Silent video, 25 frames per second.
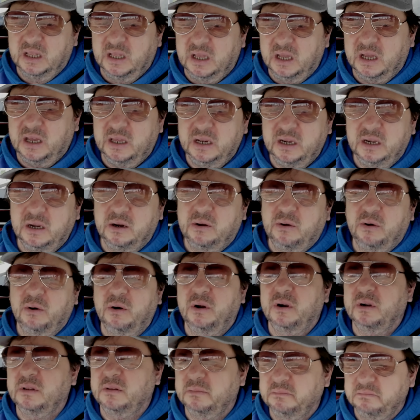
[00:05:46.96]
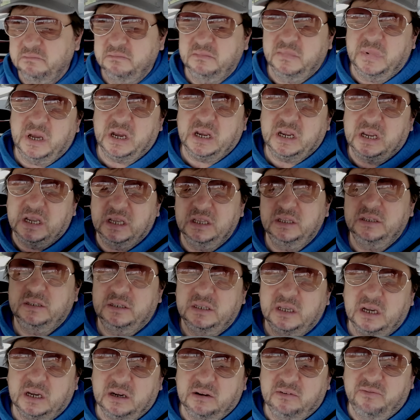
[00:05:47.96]
I can
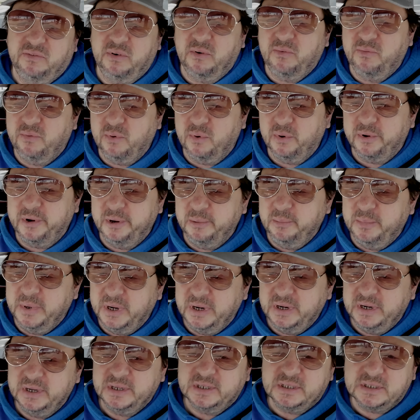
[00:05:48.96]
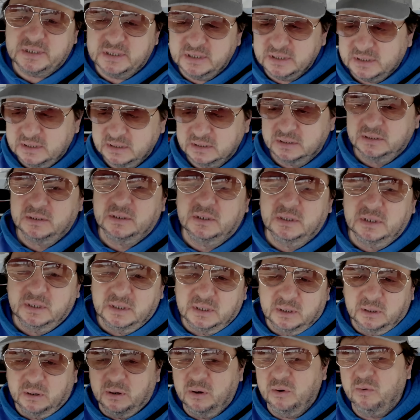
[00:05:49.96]
talk for 40 minutes
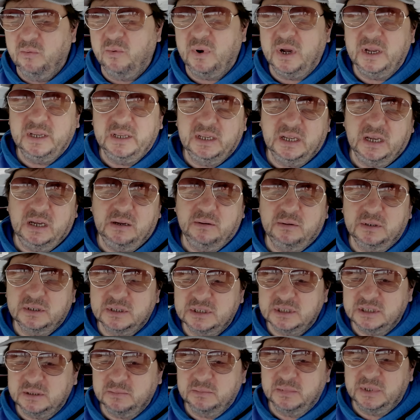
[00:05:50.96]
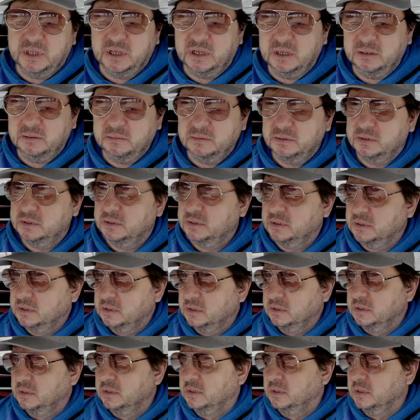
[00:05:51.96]
or 1 hour sometimes.
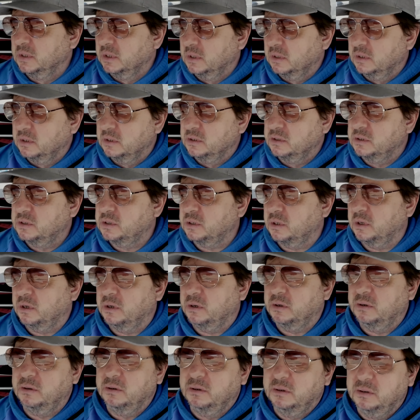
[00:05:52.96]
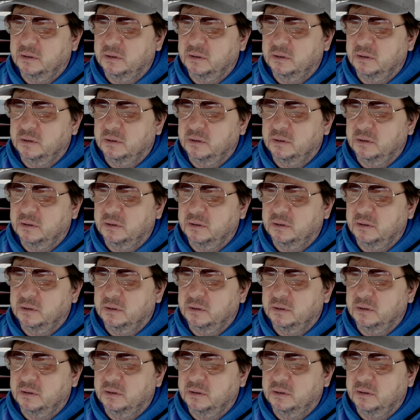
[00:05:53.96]
So